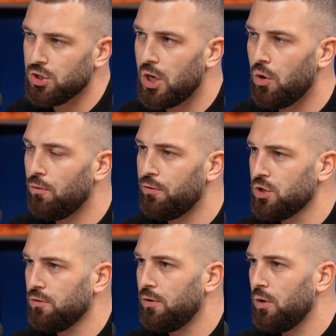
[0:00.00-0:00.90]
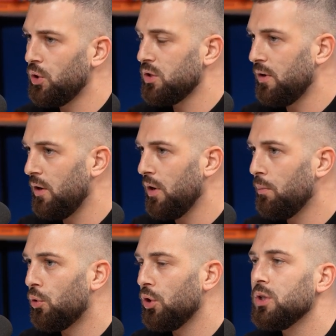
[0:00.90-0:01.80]
Now, first of all, what is very, very
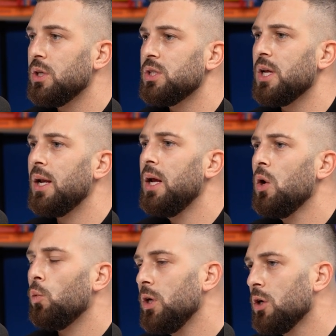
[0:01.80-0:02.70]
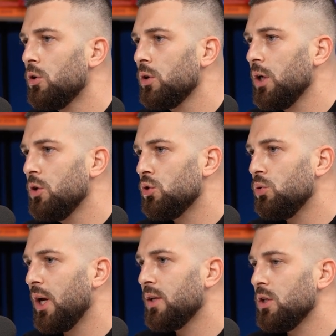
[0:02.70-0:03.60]
important is that when you're looking to
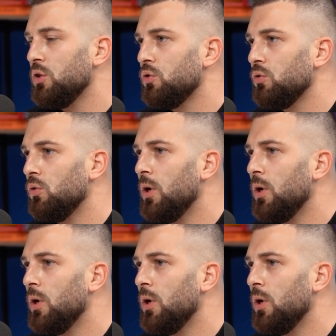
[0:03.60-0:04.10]
get into